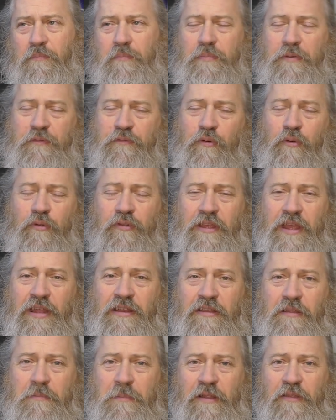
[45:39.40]
before the
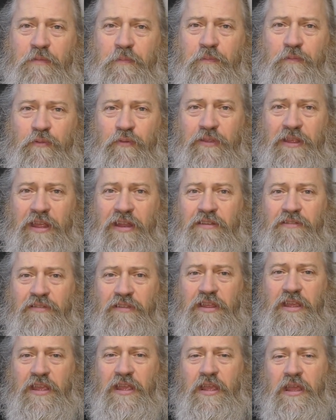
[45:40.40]
end of the month, before the end of the
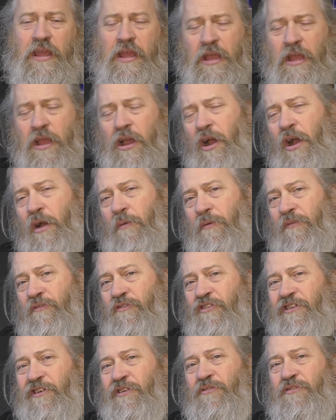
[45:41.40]
year, I will have
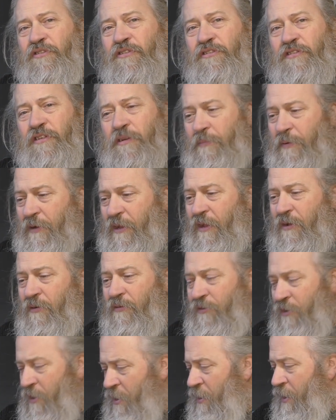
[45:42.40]
chosen somebody
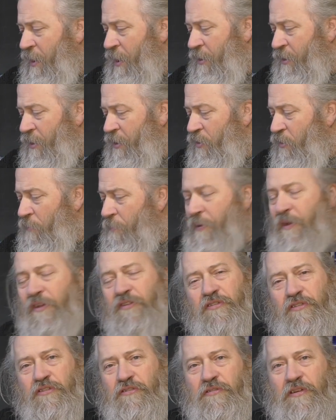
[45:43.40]
else and a new
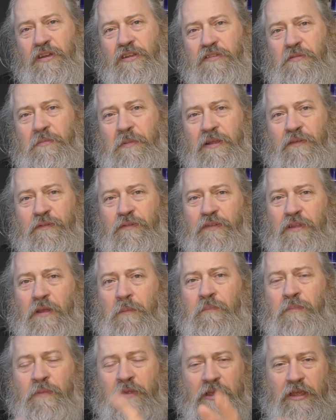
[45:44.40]
piece of terrain to make for
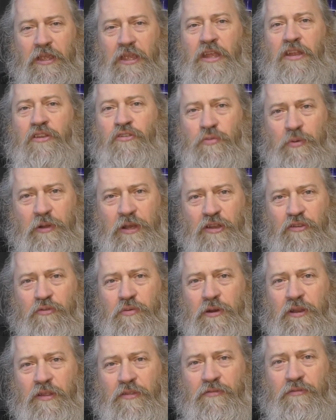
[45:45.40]
them in
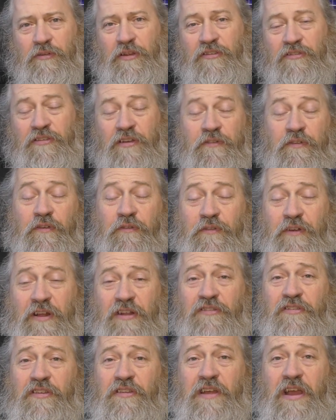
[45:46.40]
2023. So if you
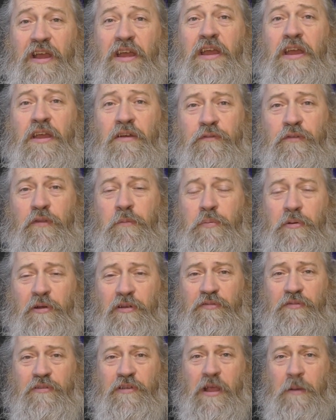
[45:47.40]
fancy that for the
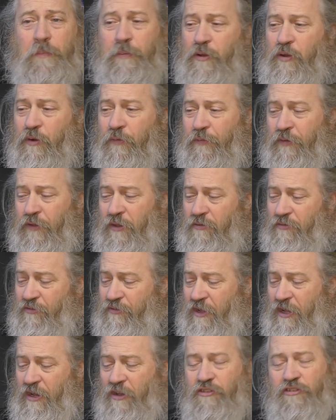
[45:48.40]
price of a cup of coffee, you
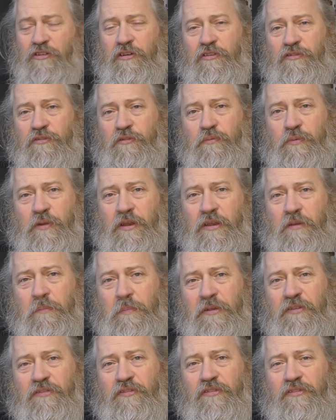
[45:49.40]
stand a chance of winning a
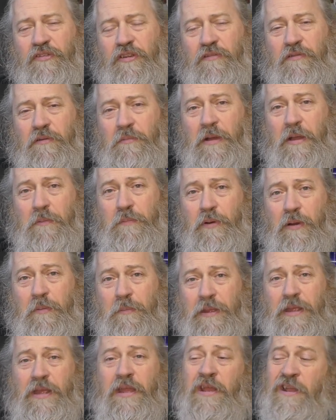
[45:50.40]
piece of scenery made by
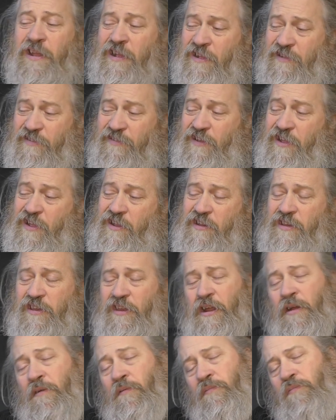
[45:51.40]
me, then, you
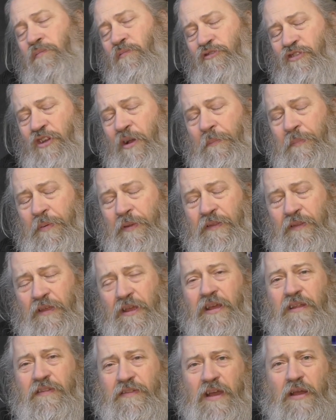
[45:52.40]
know, jump in
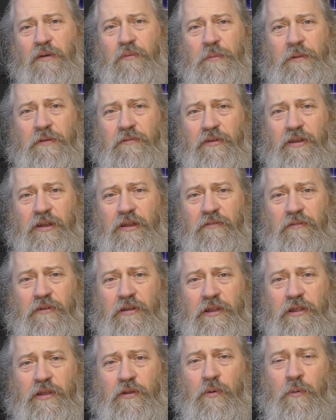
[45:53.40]
there. That will be really,
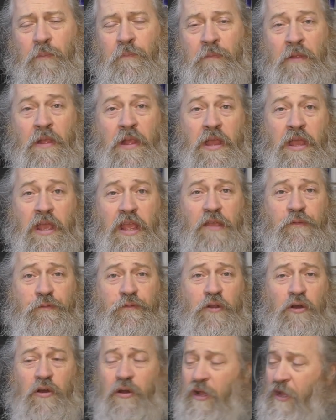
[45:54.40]
really cool. If
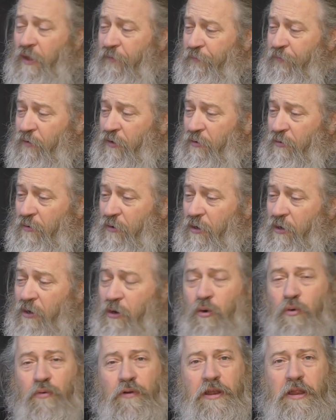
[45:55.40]
not, if you are
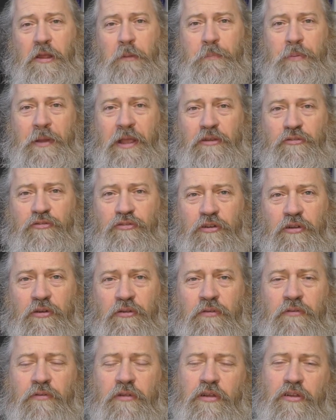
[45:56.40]
already a
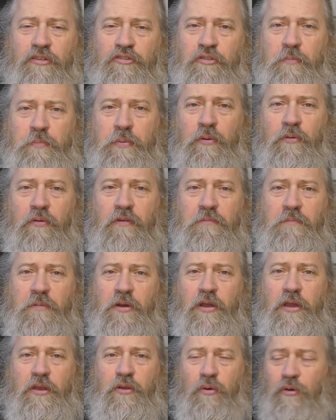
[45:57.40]
Patreon uh, supporter of
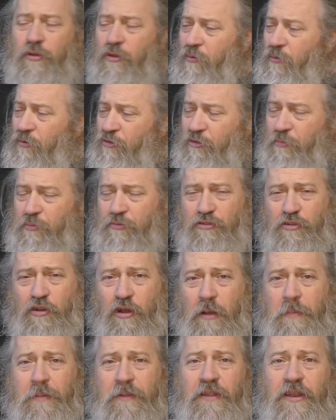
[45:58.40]
mine or you're a
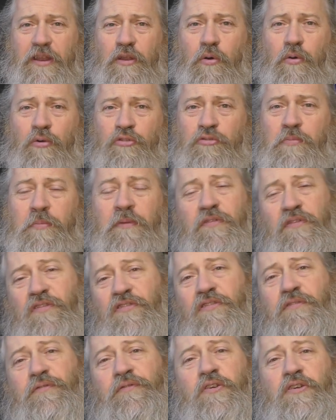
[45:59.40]
subscriber, then awesome. If this
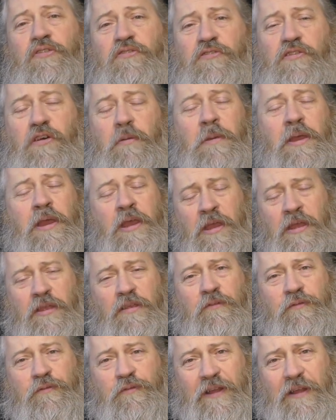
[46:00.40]
is the first time
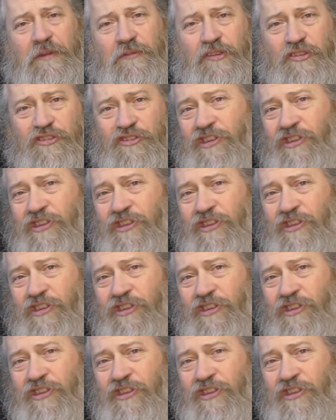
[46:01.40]
you've found this